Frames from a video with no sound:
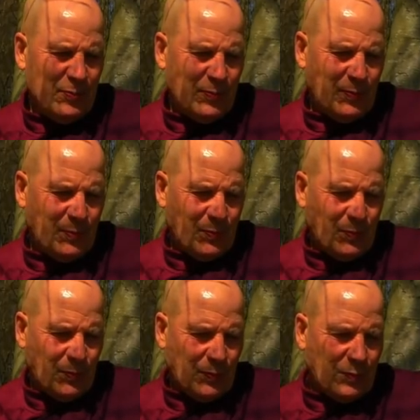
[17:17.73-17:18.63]

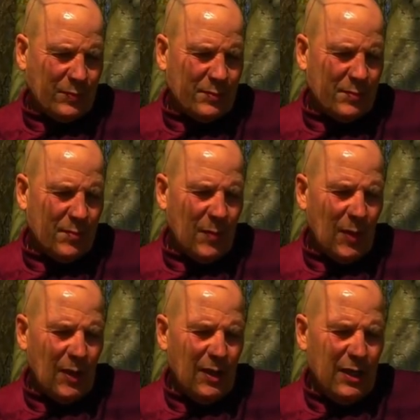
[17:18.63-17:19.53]

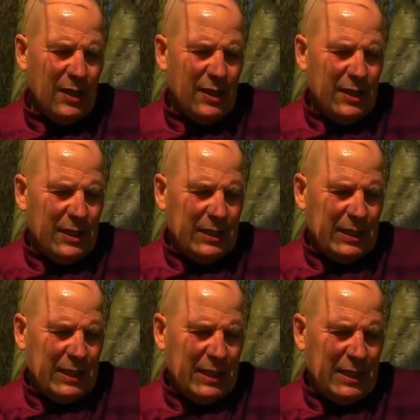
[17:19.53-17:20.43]

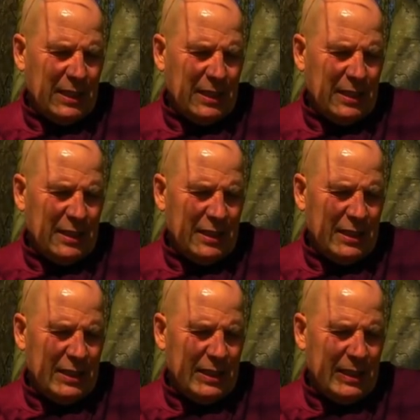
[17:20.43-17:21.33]

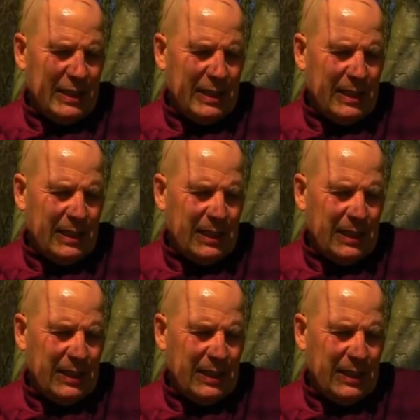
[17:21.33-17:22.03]
No one is speaking in this clip.